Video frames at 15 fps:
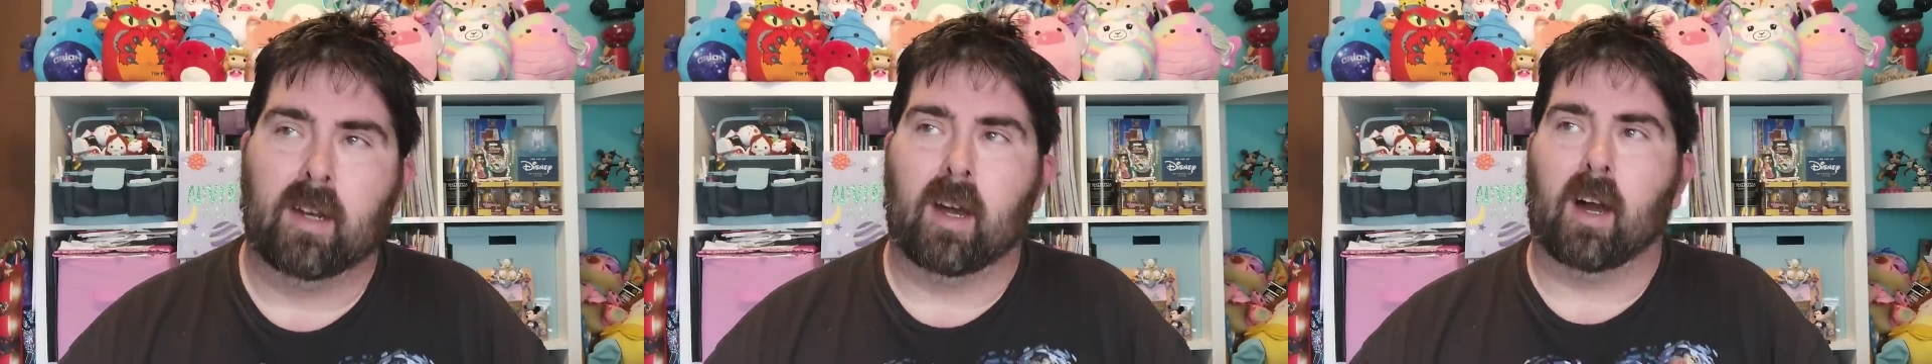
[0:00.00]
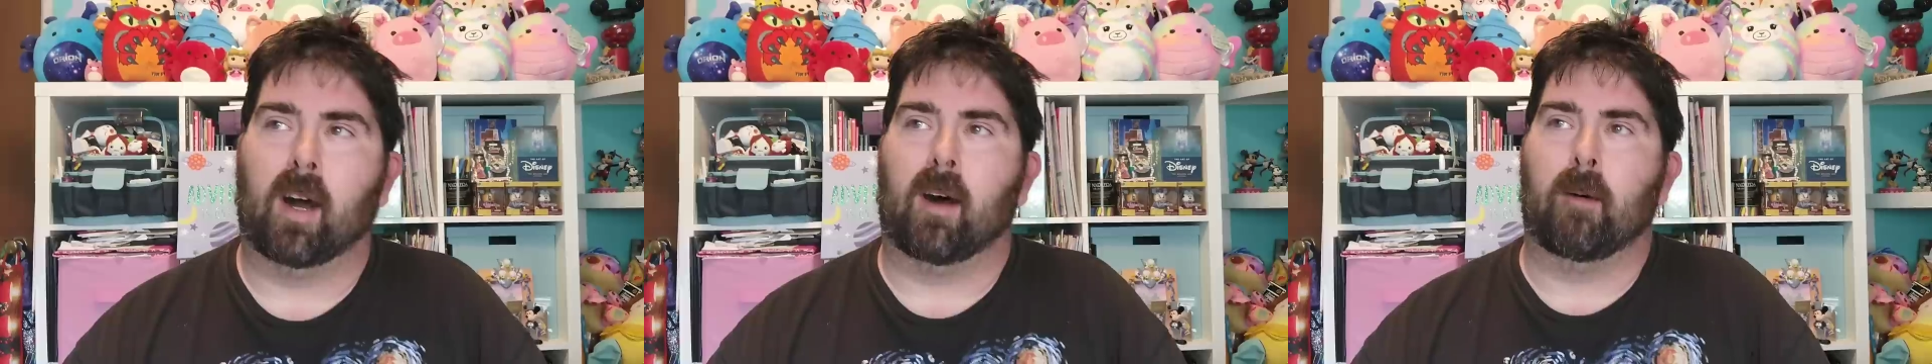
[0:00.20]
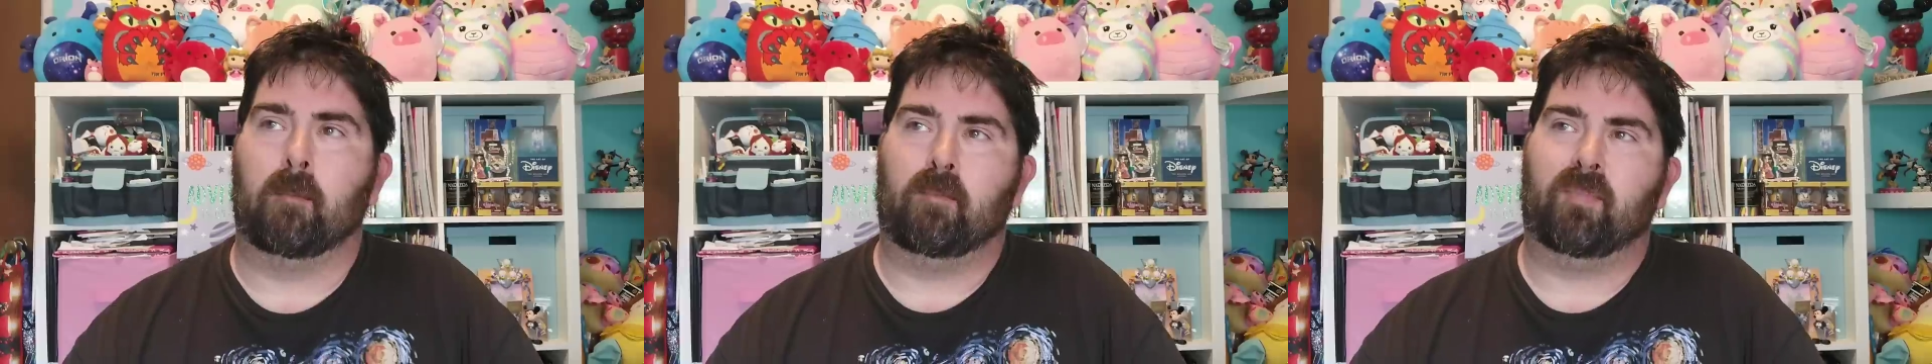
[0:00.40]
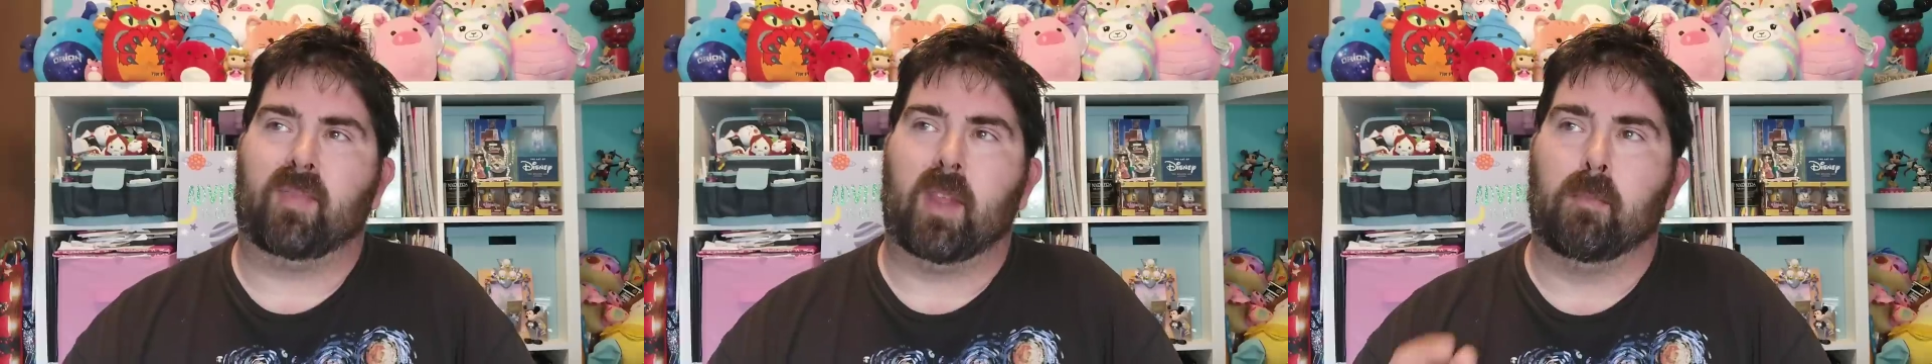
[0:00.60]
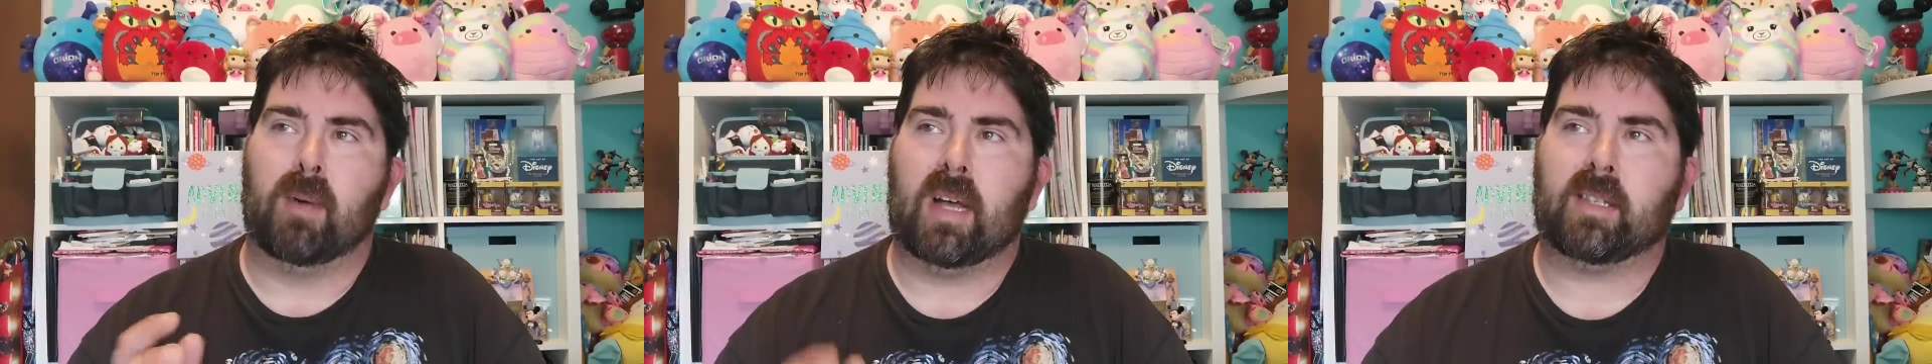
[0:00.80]

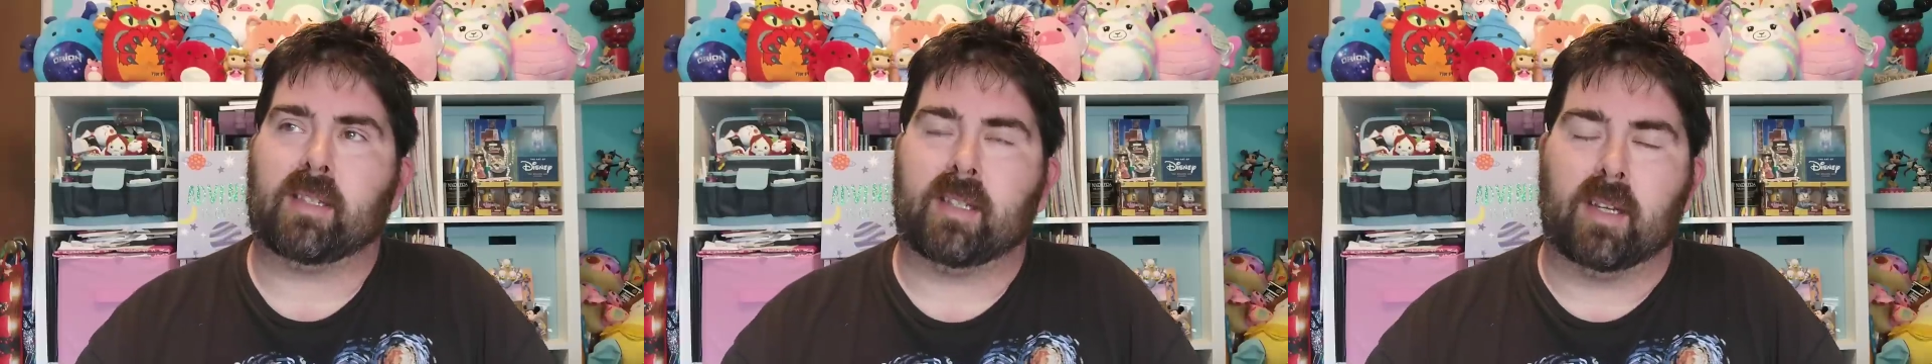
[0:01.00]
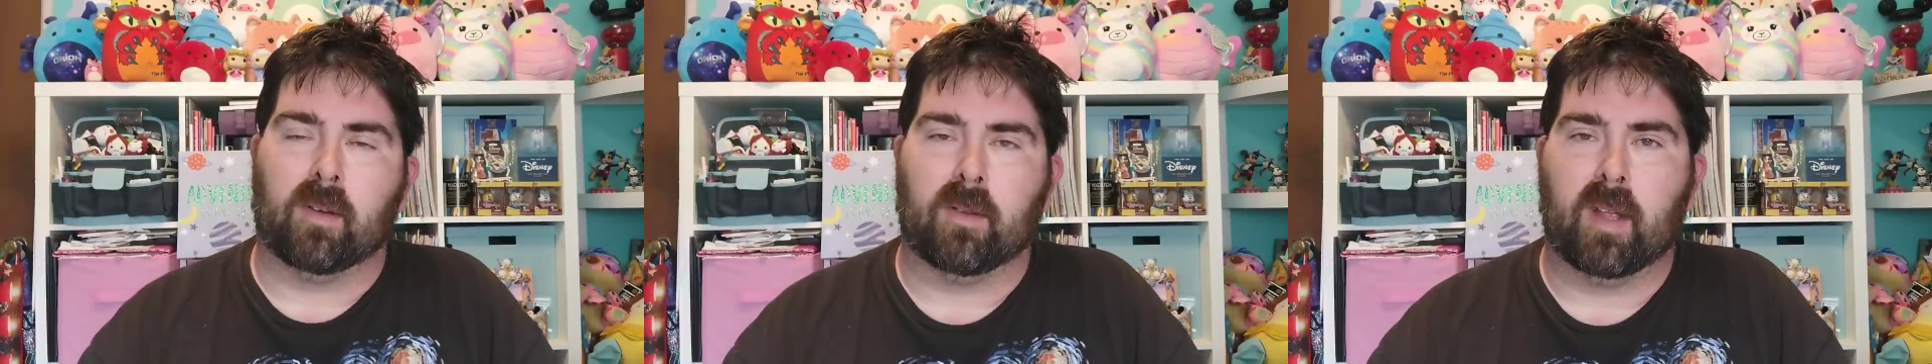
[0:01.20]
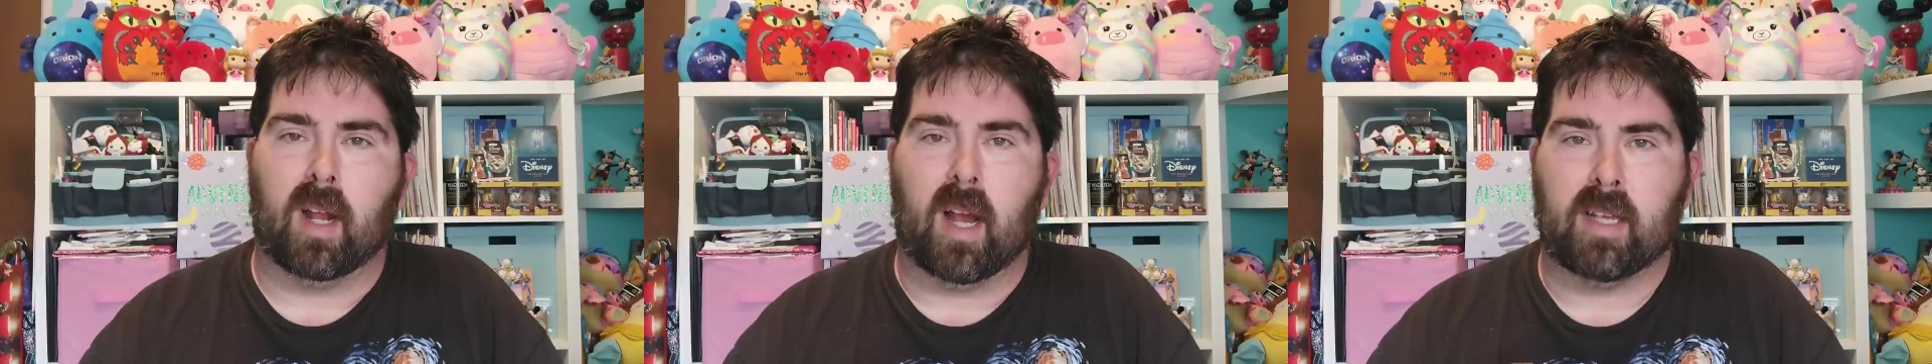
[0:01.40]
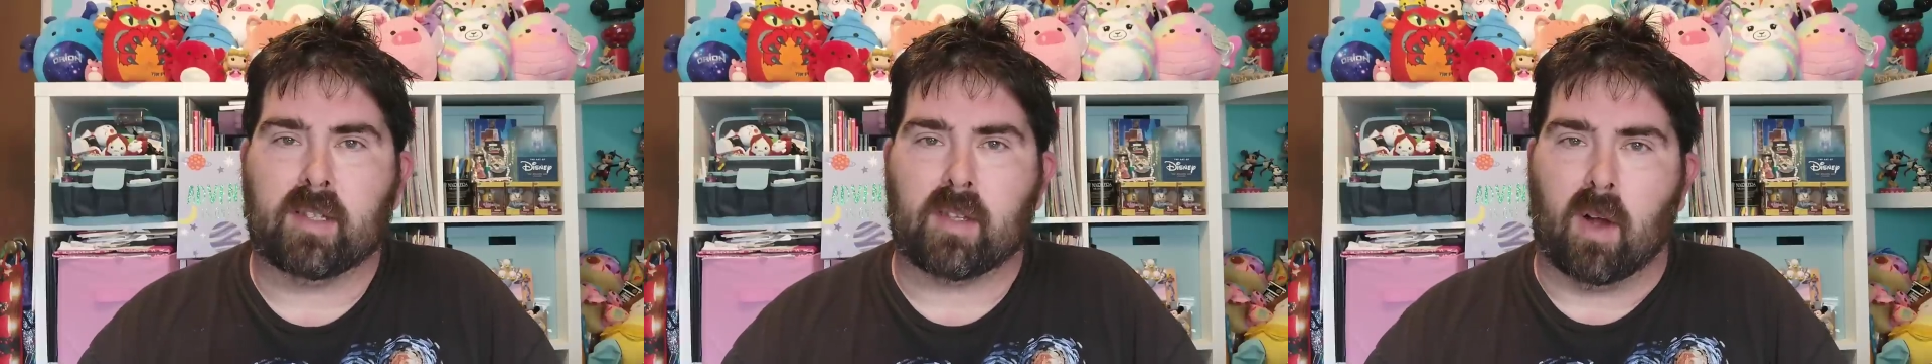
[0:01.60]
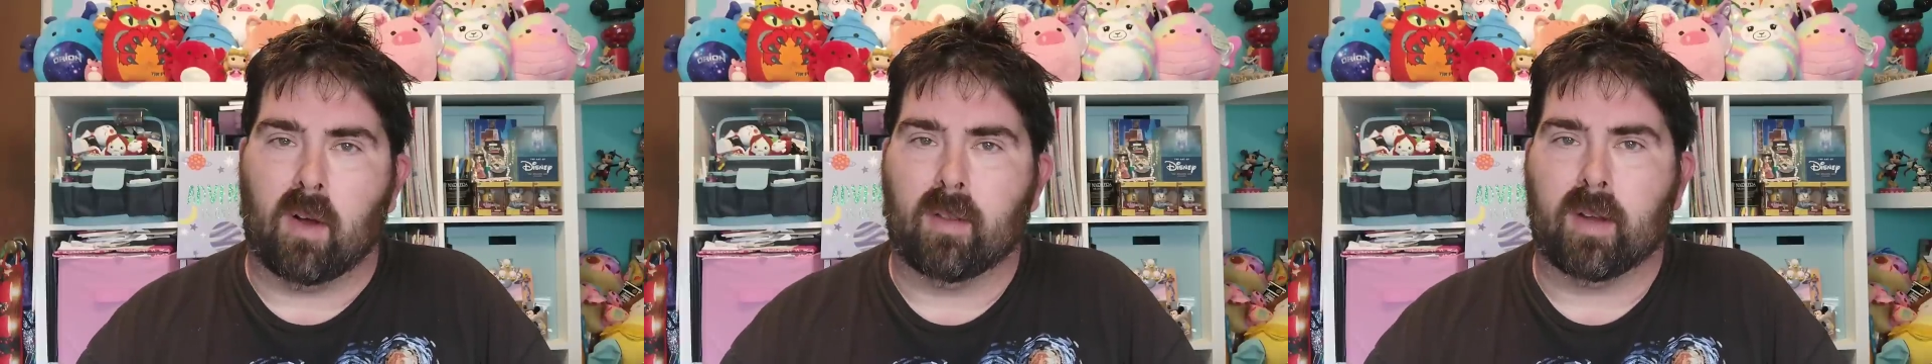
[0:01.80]
The best deal that I
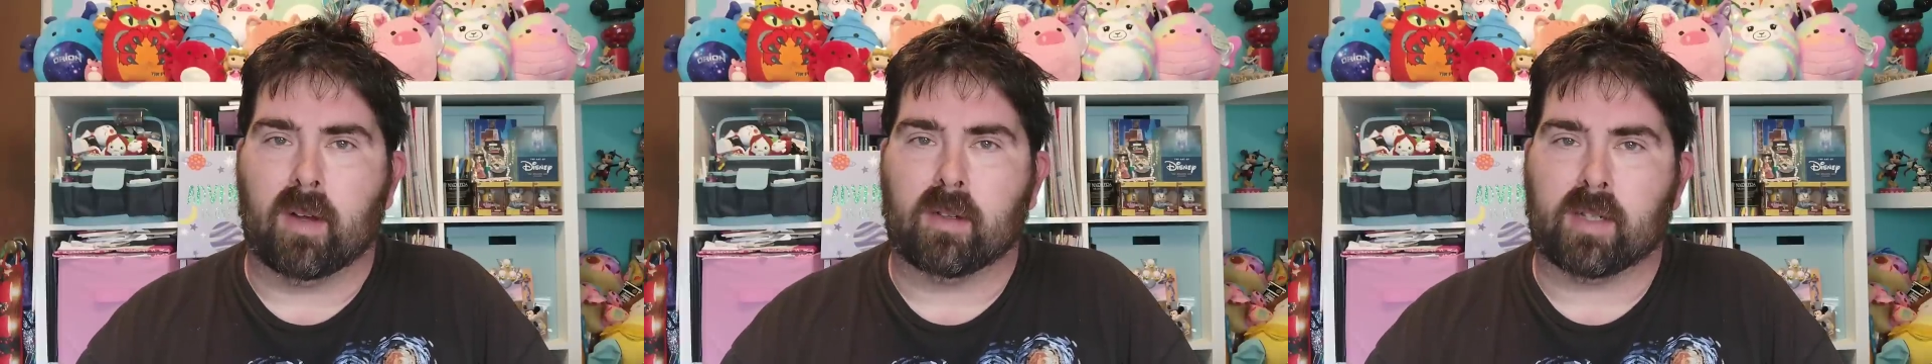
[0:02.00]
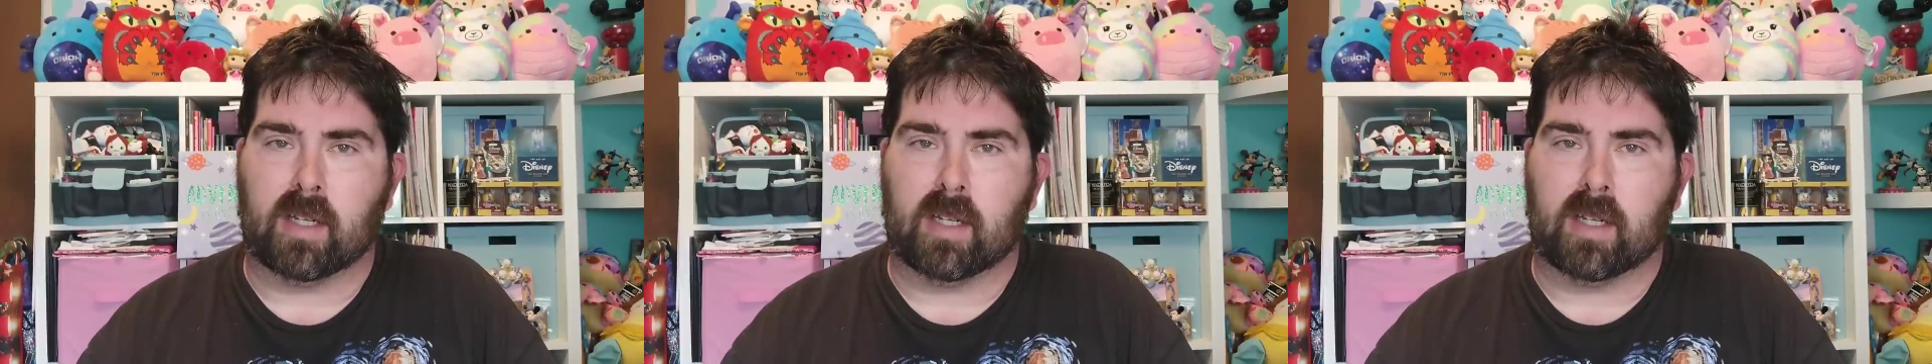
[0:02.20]
saw there